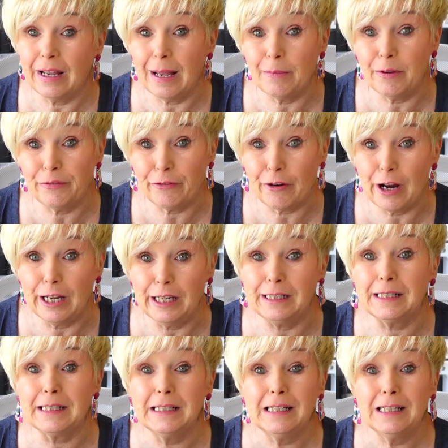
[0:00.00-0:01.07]
I'm
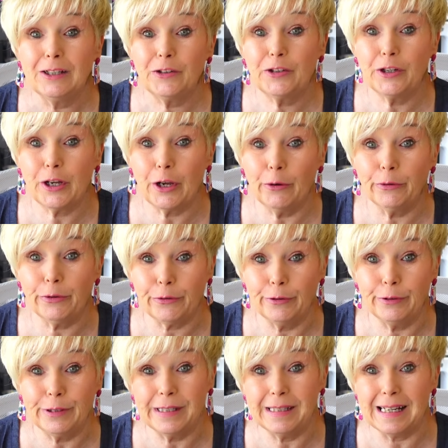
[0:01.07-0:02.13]
afraid, to go
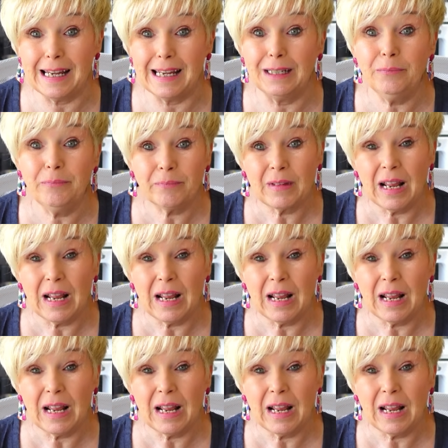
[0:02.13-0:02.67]
through today.